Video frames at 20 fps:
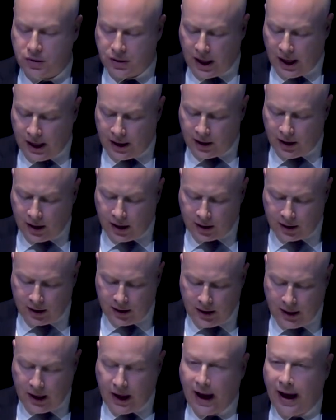dialogue
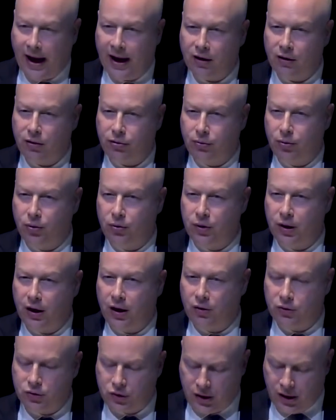and through
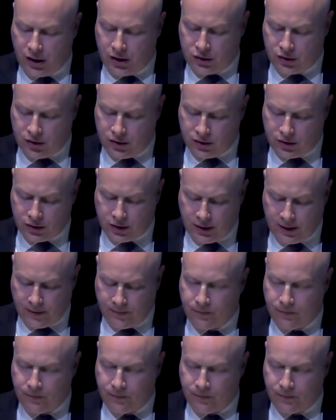negotiations.